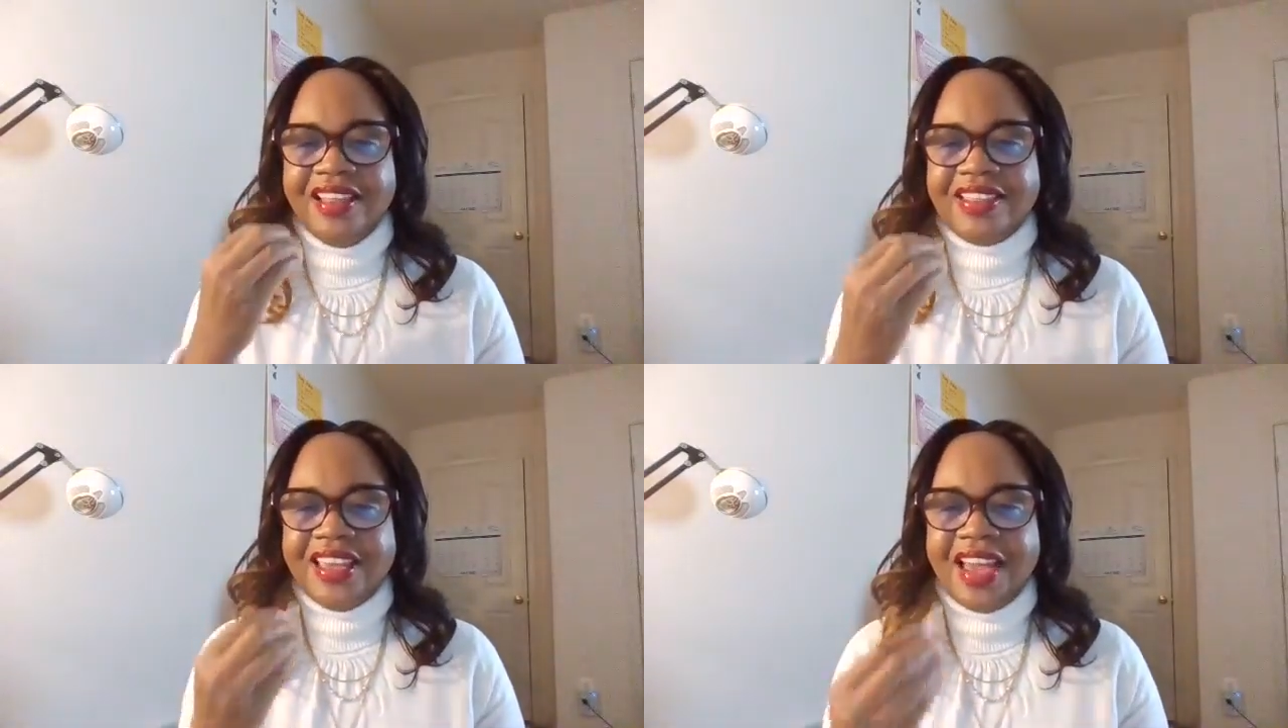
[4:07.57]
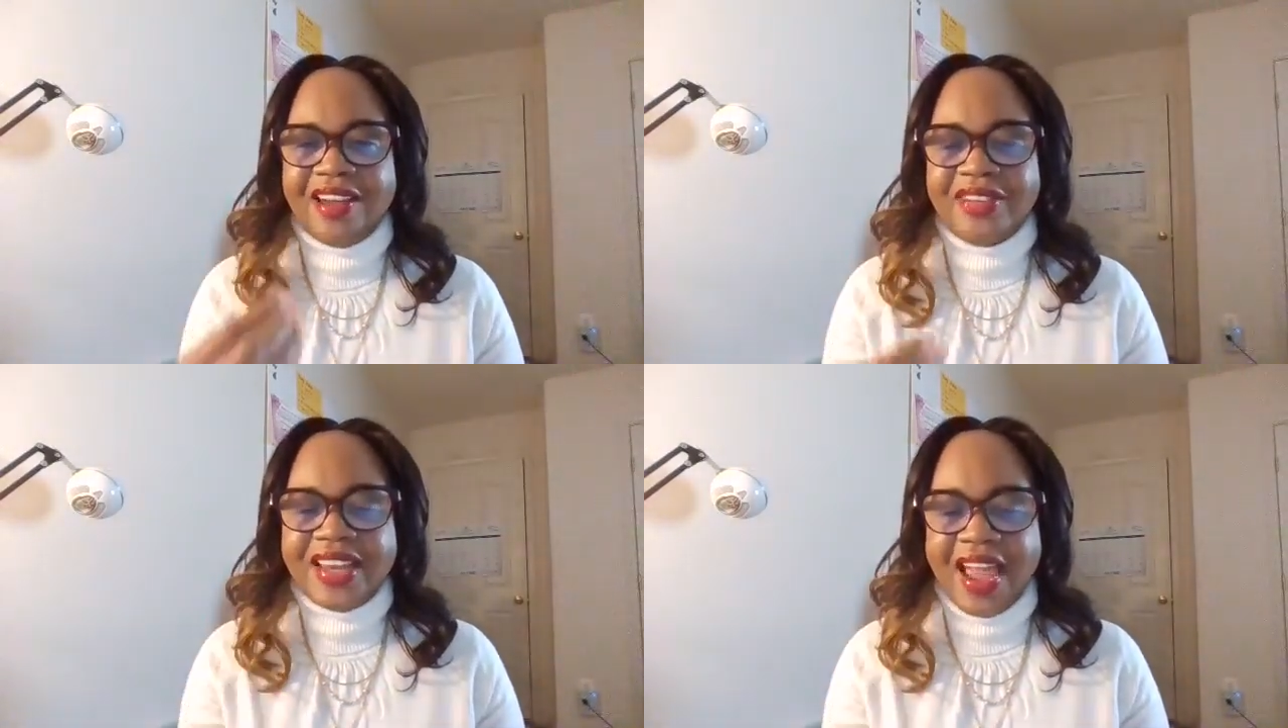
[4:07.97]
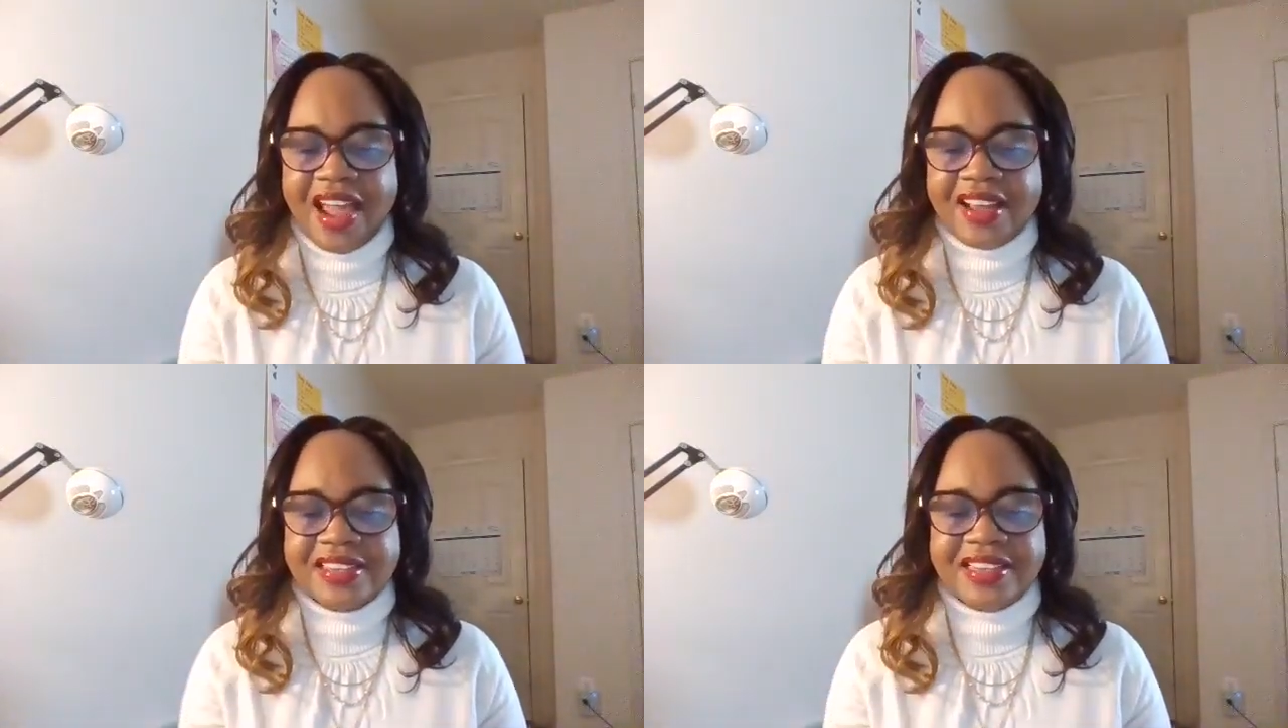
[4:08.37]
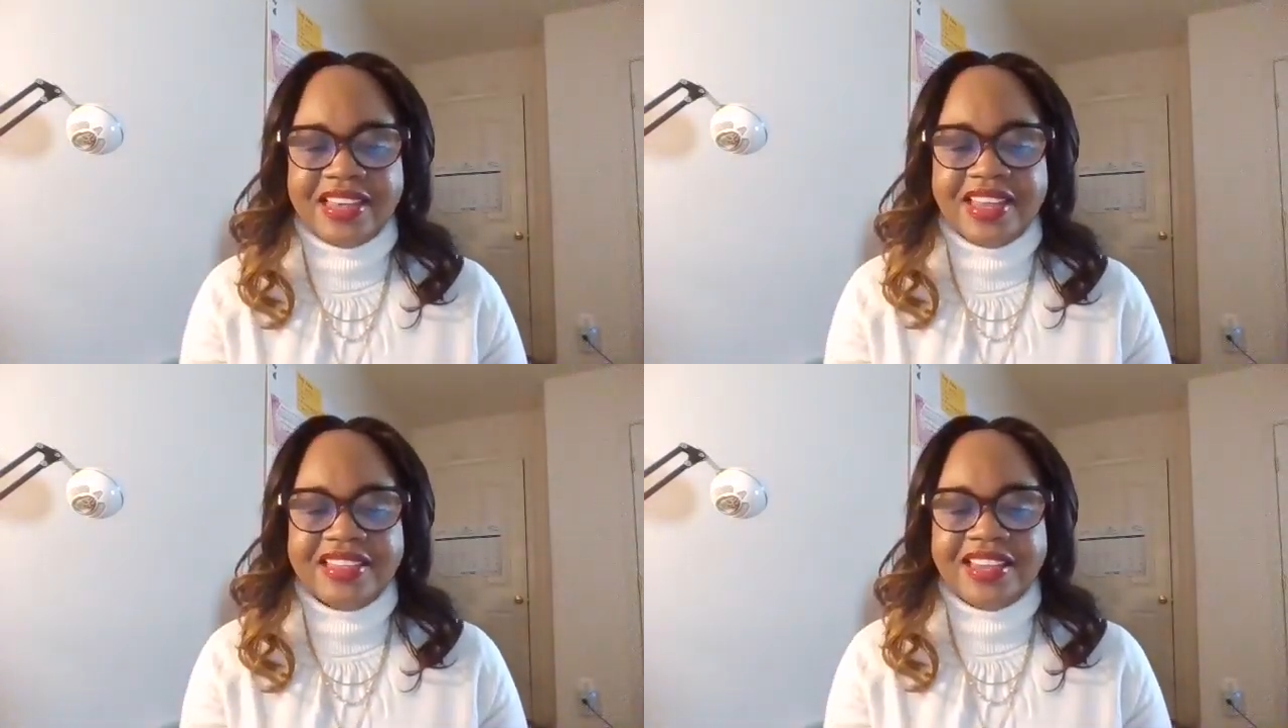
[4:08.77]
they have an
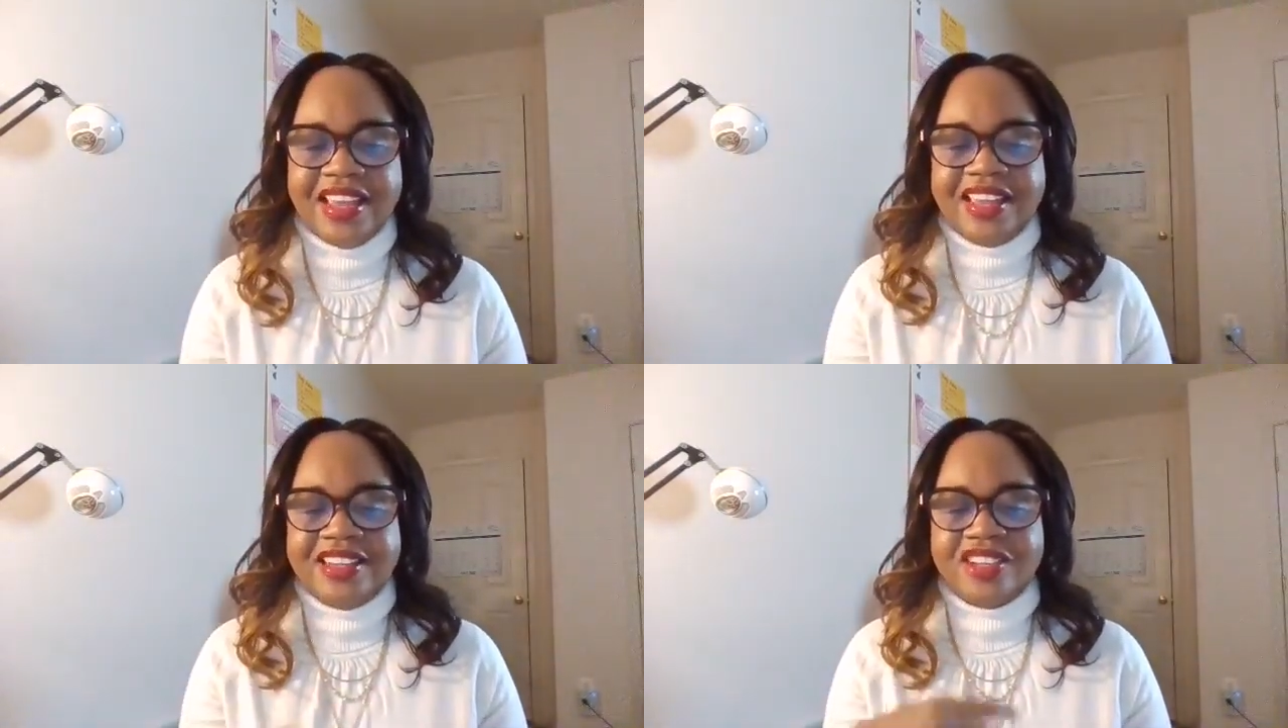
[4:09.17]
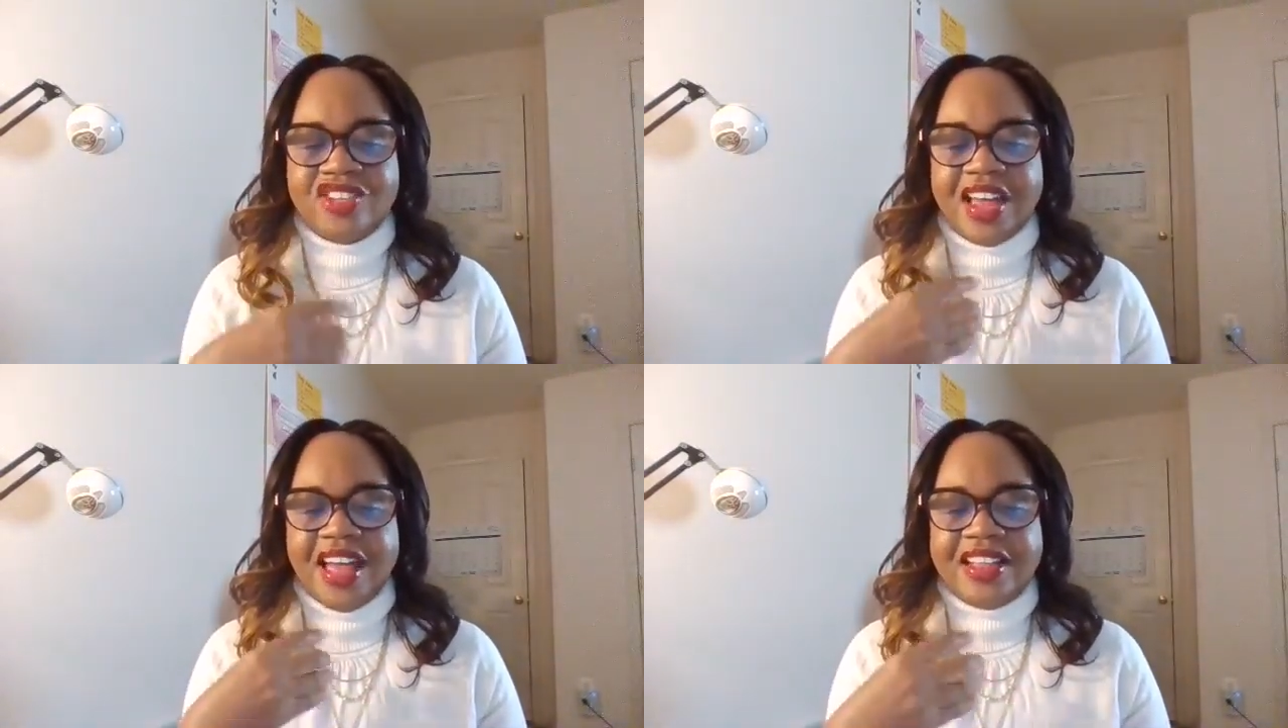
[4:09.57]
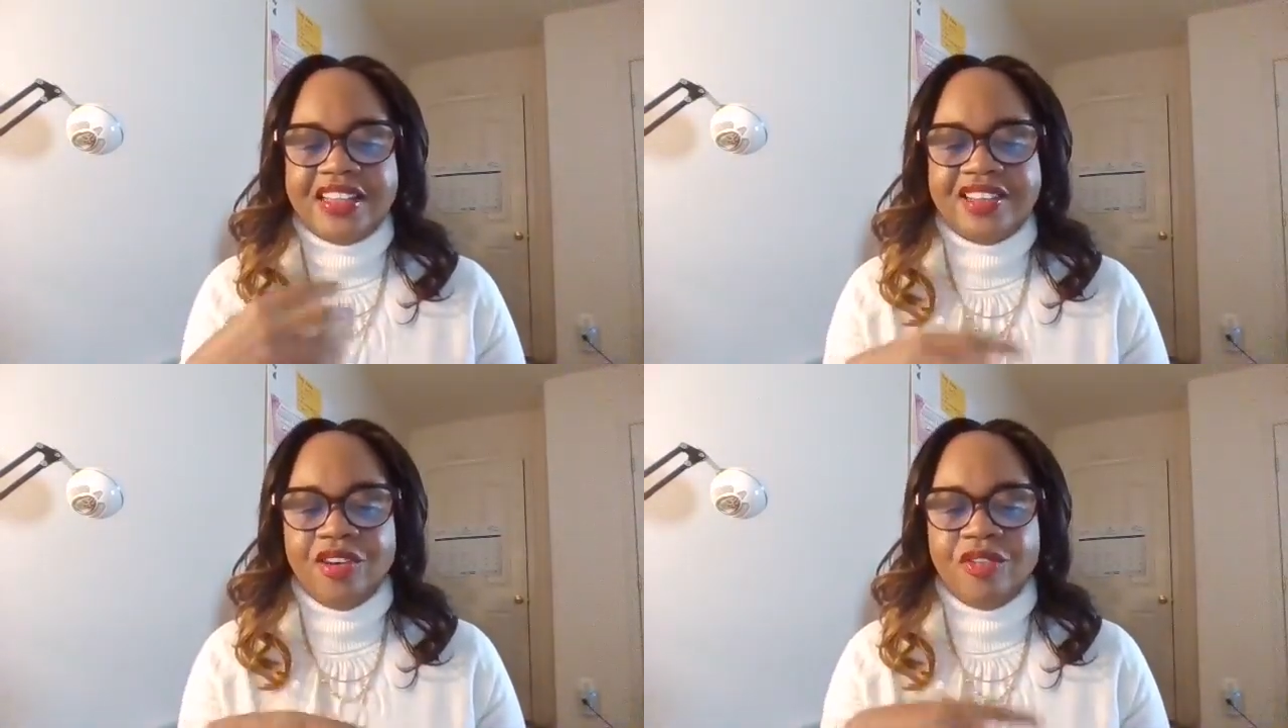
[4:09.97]
accident. The child